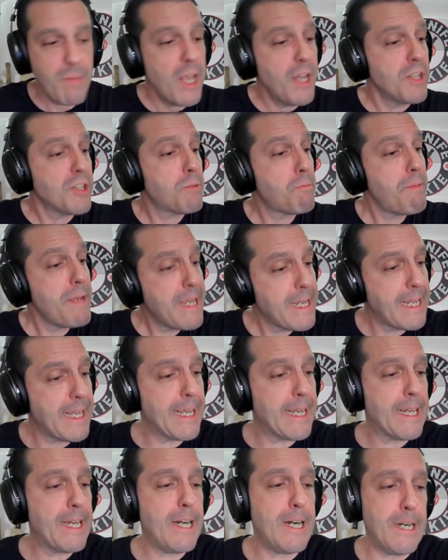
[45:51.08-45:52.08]

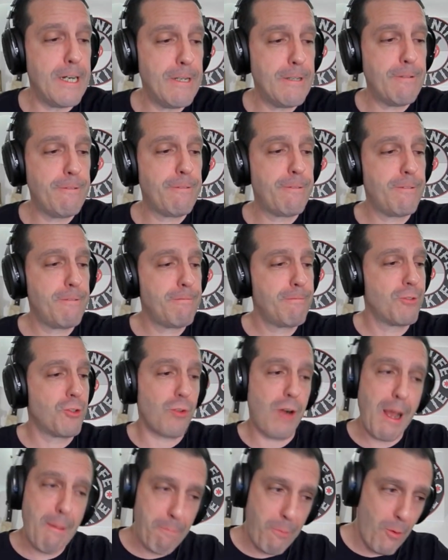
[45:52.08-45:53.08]
Speaking of
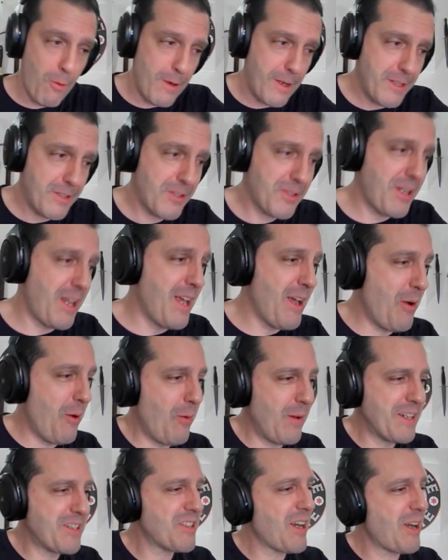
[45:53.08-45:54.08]
drop points,
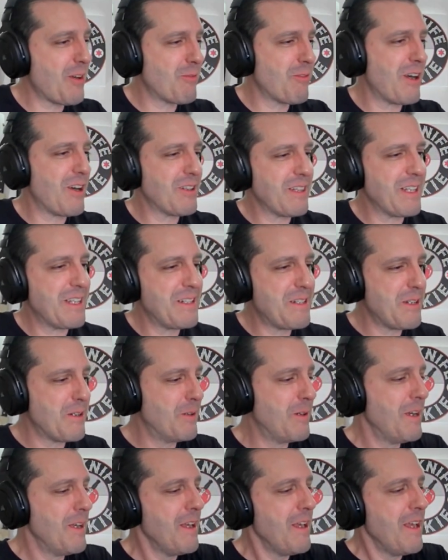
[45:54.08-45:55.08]
which I rarely
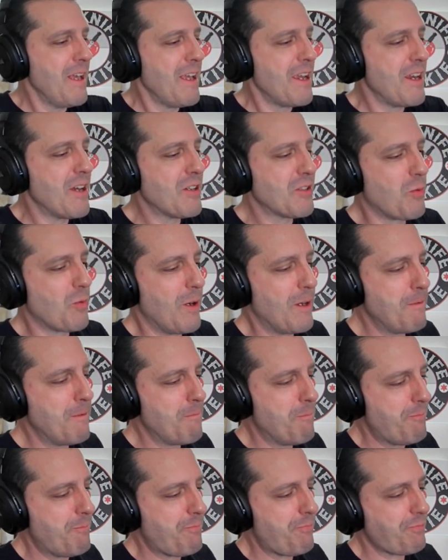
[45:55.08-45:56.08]
do, here's
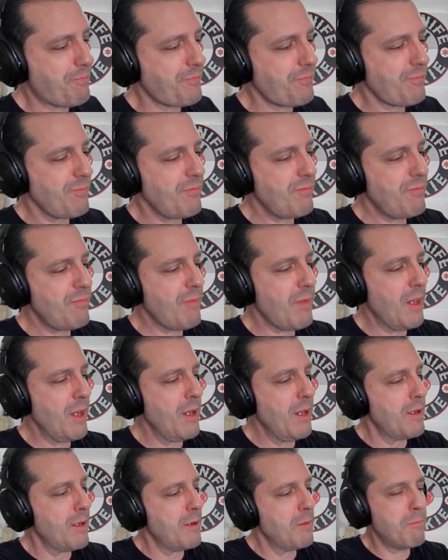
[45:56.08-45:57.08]
one,
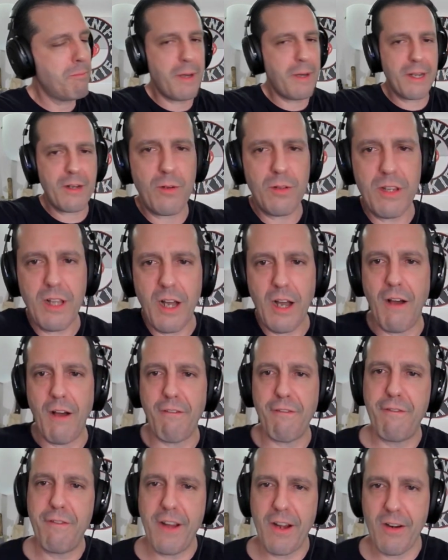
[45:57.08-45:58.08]
but a
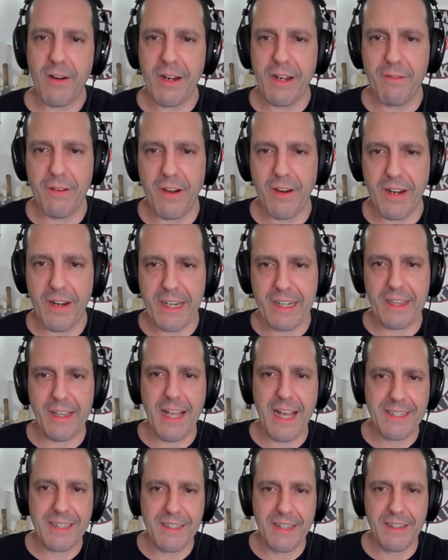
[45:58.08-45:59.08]
very, very
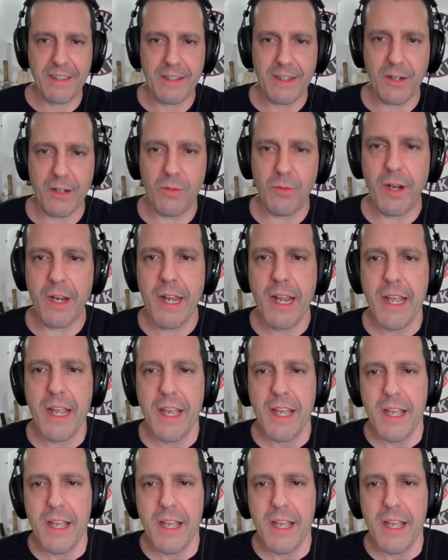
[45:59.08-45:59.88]
classy looking one.